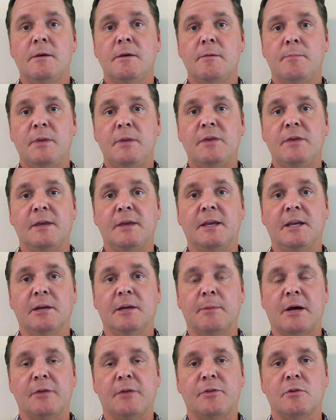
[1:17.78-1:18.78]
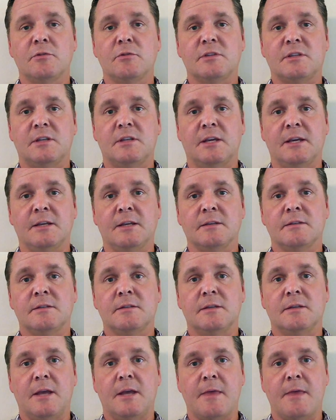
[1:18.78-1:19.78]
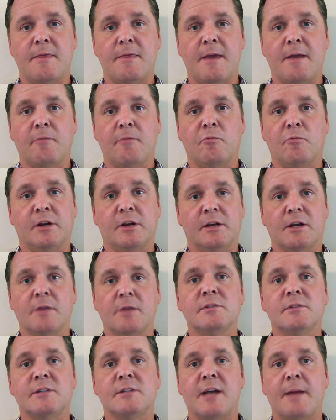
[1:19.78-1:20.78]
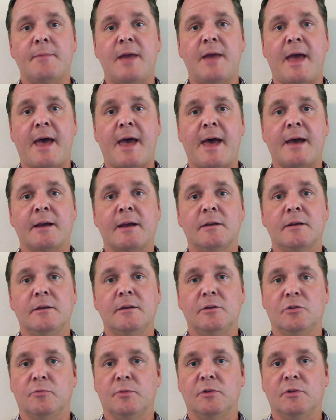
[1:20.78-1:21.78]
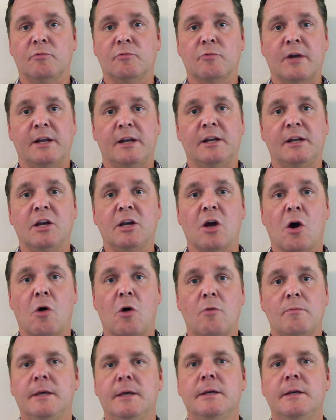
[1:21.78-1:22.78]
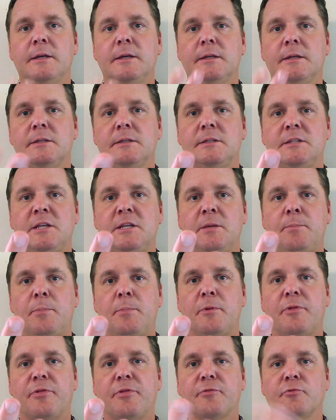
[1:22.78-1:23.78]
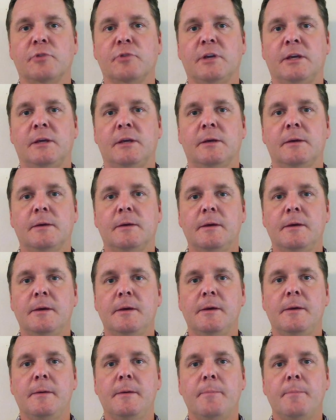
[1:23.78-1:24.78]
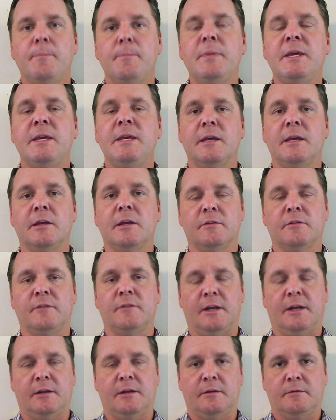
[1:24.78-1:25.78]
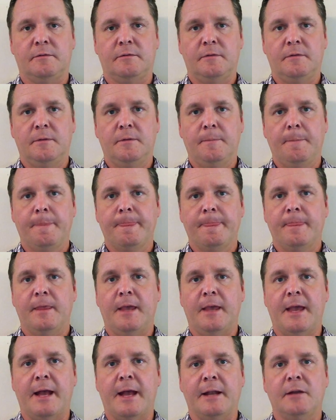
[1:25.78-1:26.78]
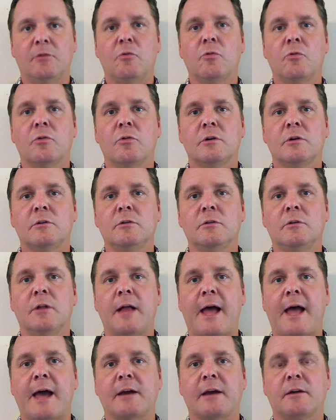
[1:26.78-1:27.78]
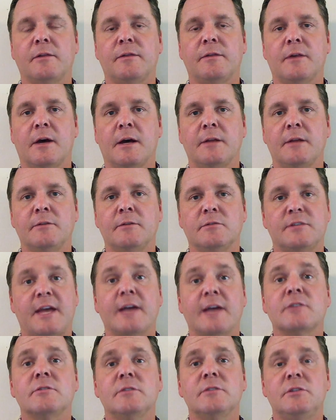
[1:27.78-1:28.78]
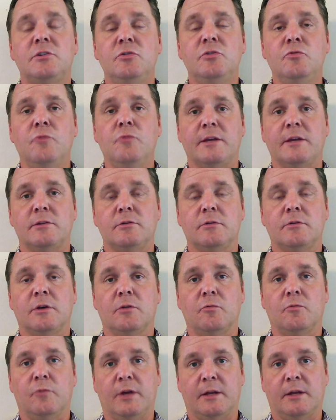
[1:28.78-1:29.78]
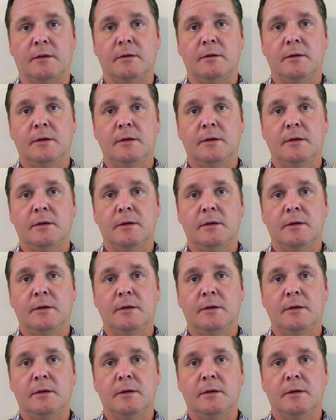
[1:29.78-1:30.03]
Be thinking about those things, and then when it comes time to hack, you'll be ready to go. Tip 3, be innovative. At an Oracle hackathon, there's actually 2 ways you can win.